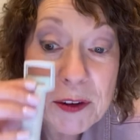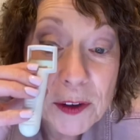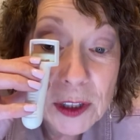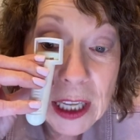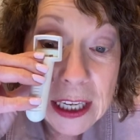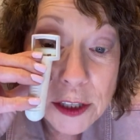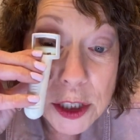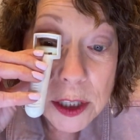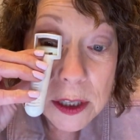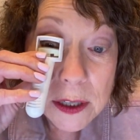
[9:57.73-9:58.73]
for
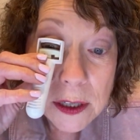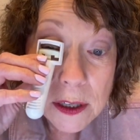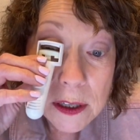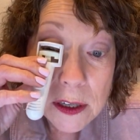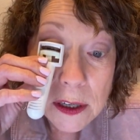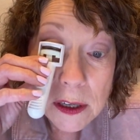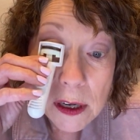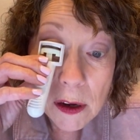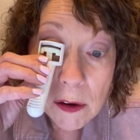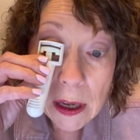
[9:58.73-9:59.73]
lunch.
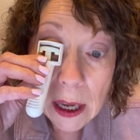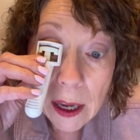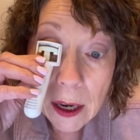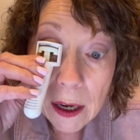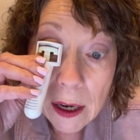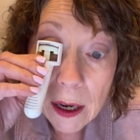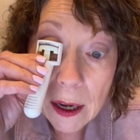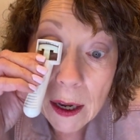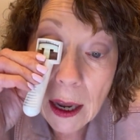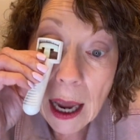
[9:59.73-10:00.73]
Okay.
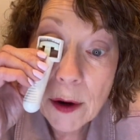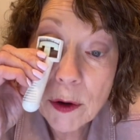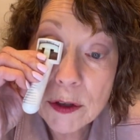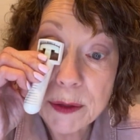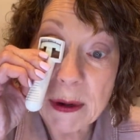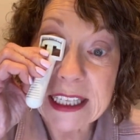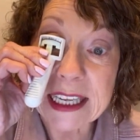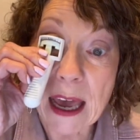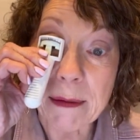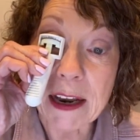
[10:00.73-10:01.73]
I roast my
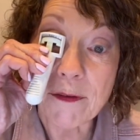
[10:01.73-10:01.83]
salmon at